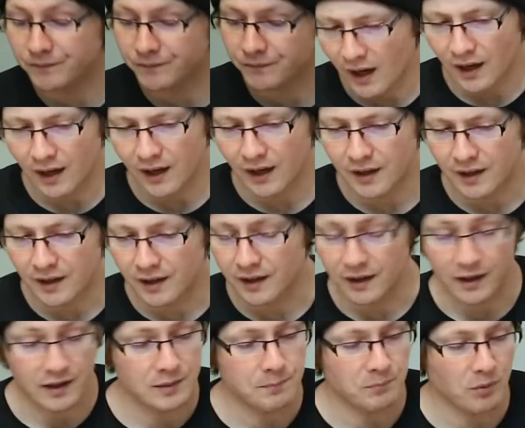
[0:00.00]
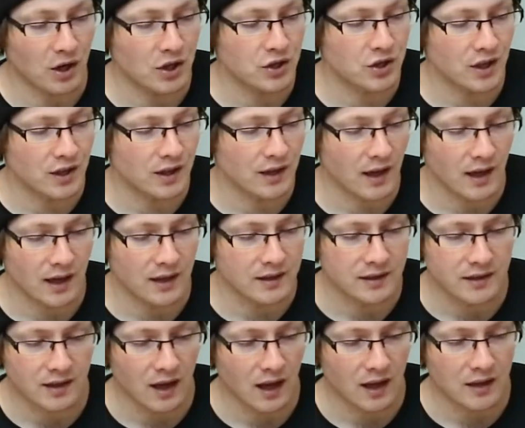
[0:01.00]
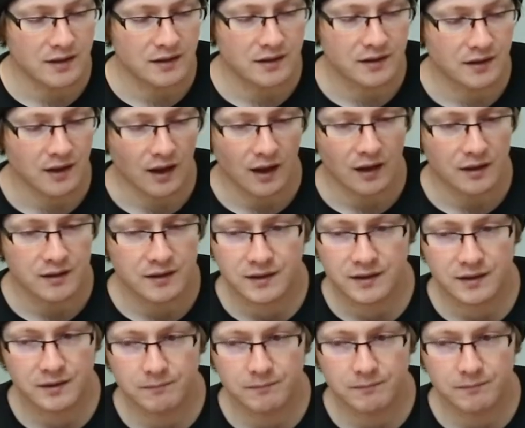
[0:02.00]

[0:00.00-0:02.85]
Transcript: and an expression that intends that